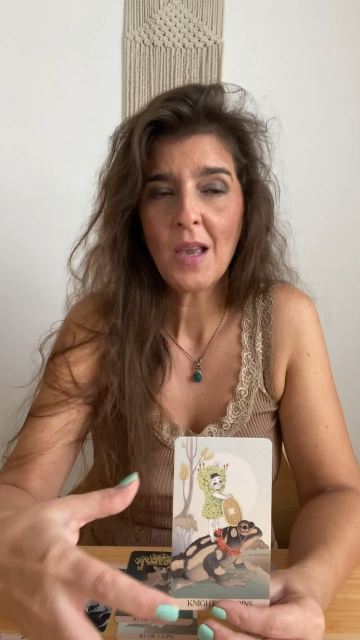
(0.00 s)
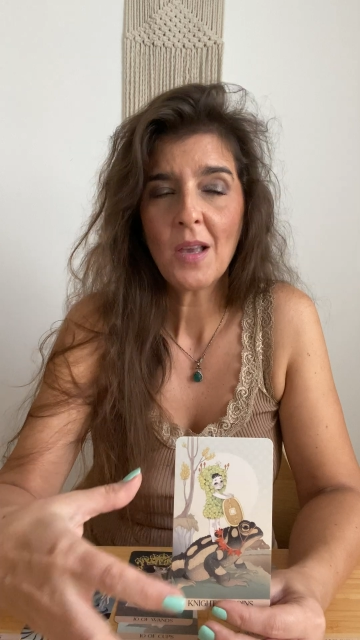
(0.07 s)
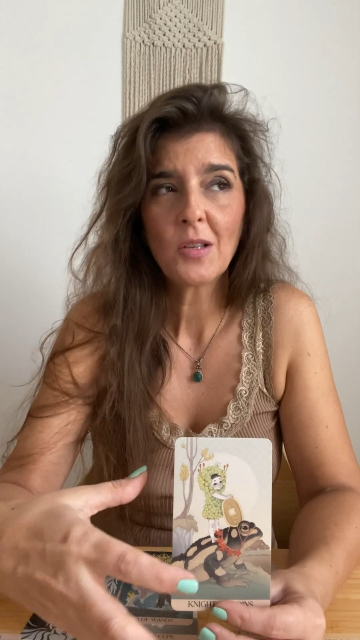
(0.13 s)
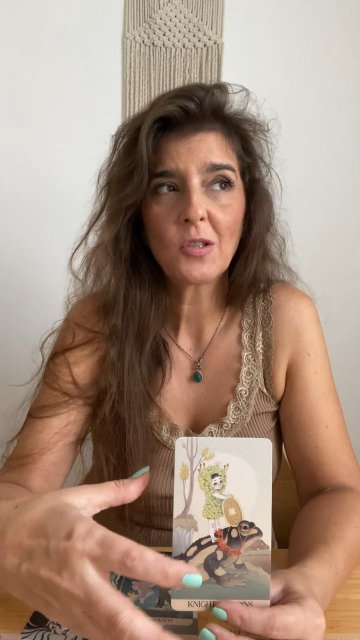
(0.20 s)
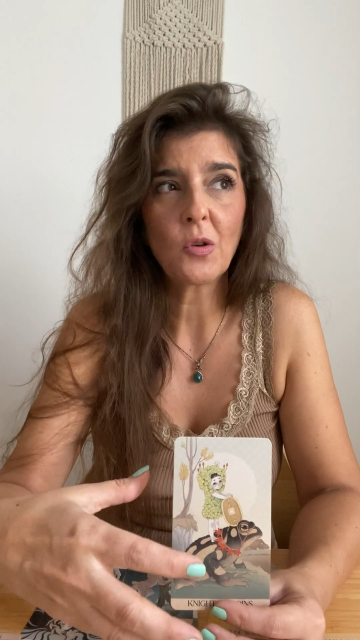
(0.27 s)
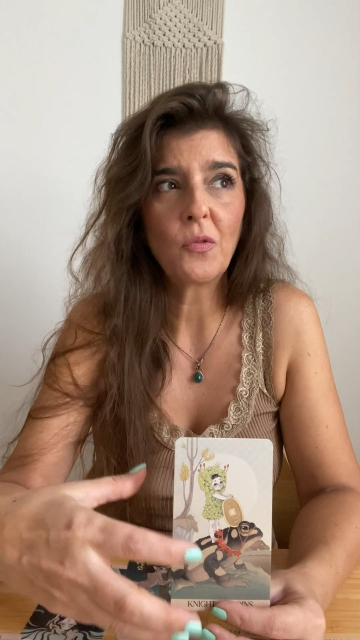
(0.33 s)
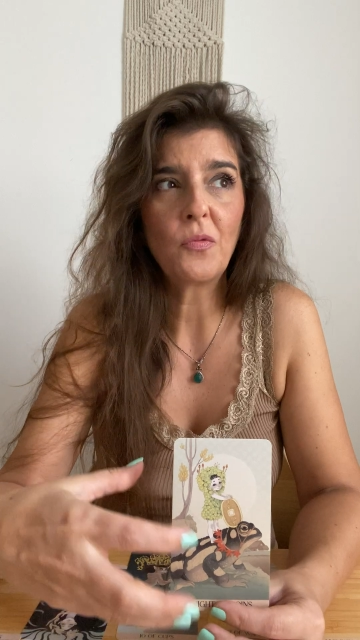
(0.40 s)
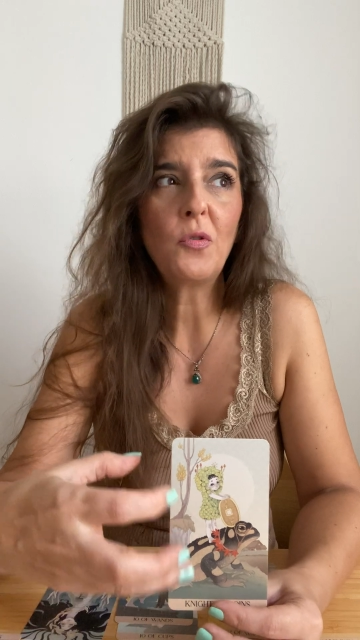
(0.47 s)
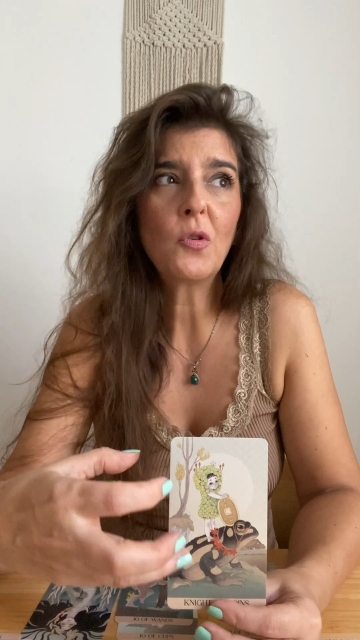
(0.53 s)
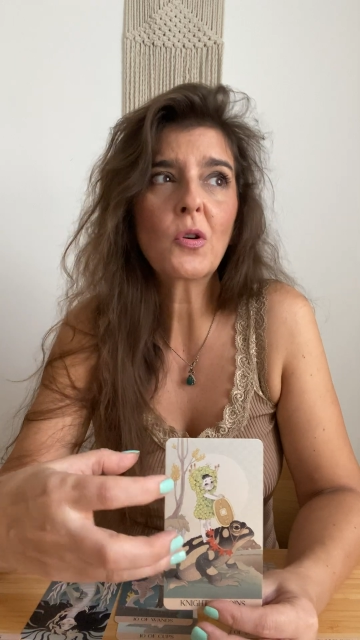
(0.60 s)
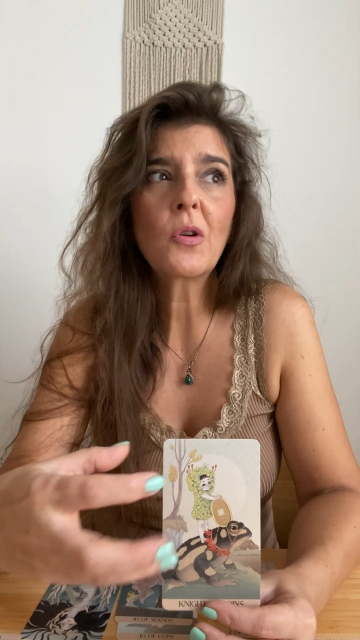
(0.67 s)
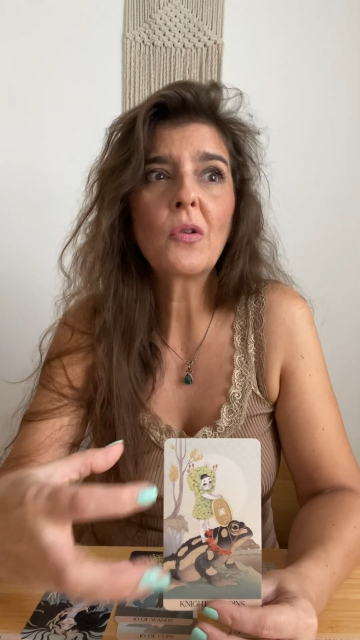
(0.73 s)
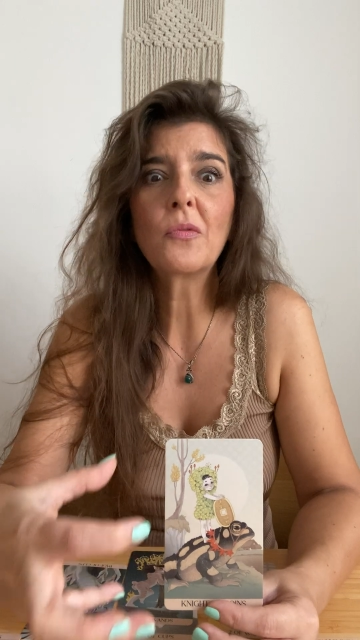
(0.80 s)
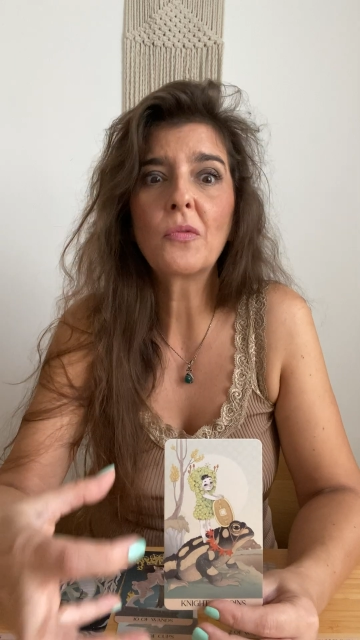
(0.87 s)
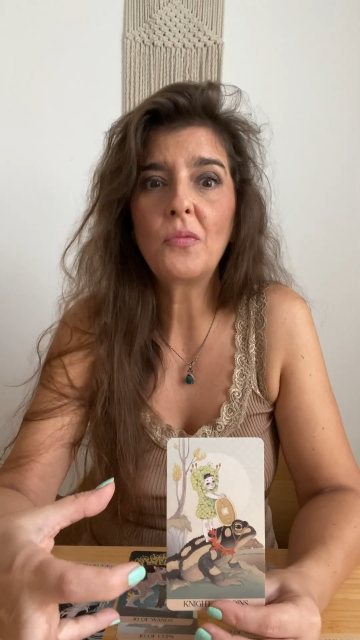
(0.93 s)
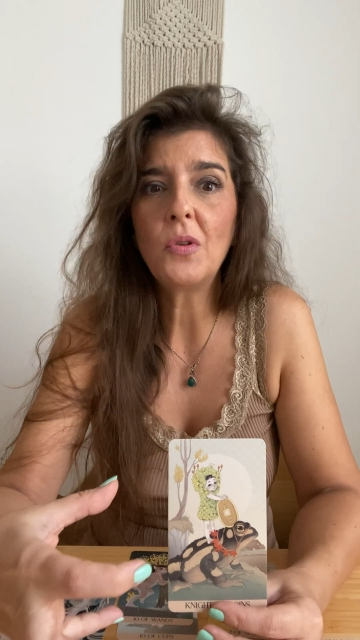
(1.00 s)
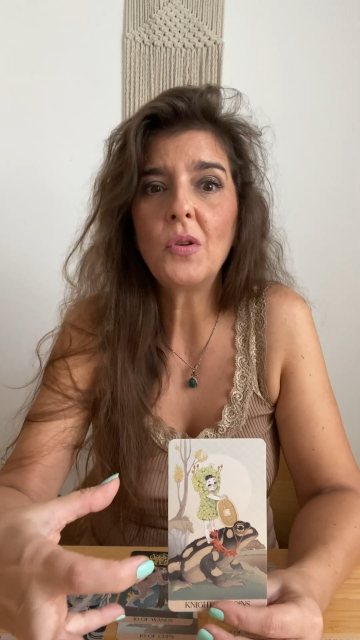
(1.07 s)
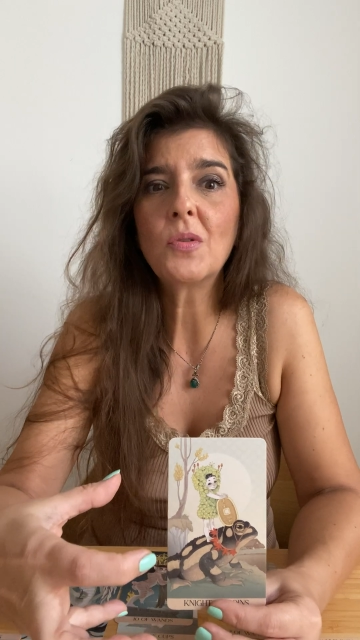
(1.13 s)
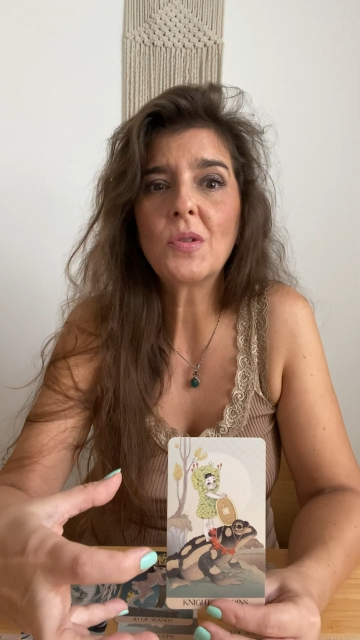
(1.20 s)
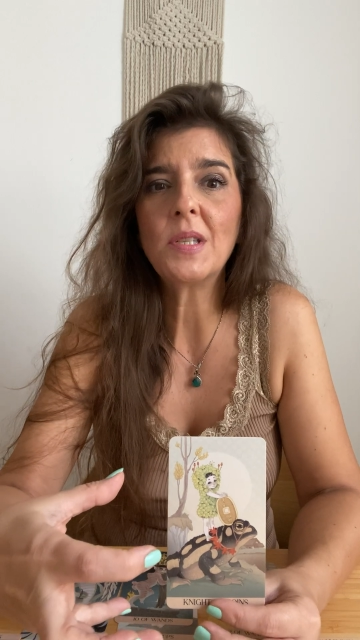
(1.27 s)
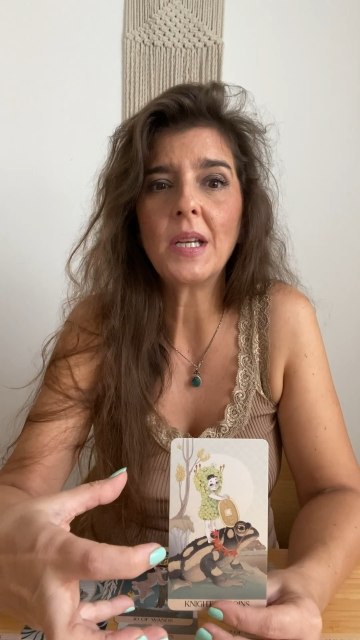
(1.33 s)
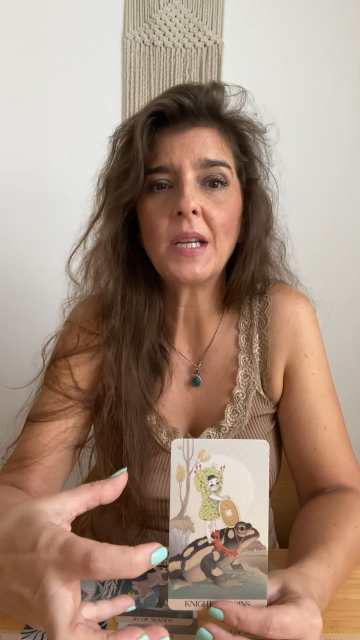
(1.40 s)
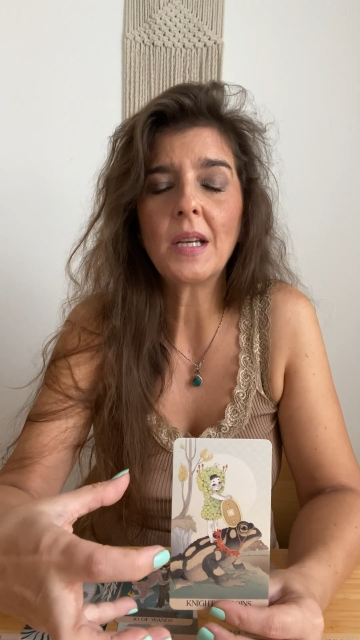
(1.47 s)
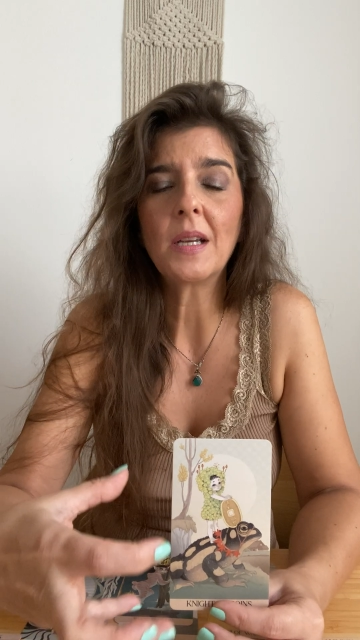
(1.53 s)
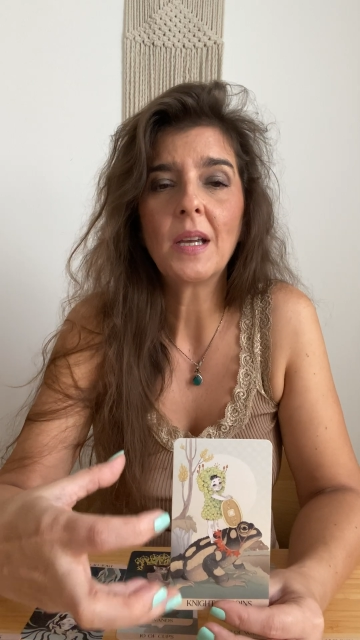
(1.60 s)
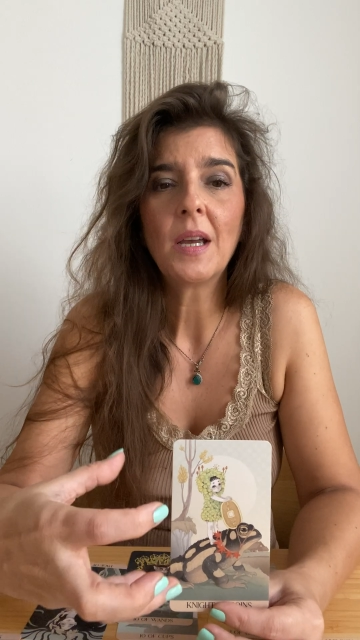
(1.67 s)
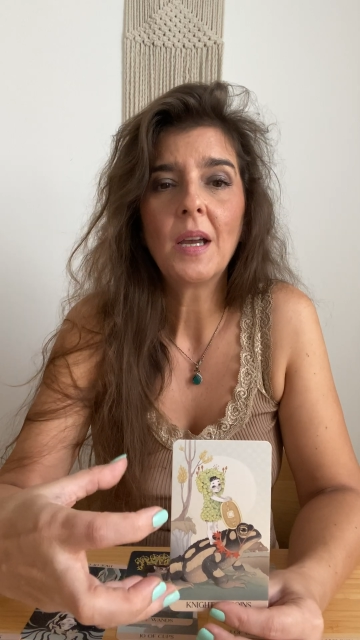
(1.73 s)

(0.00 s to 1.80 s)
So if you're confusing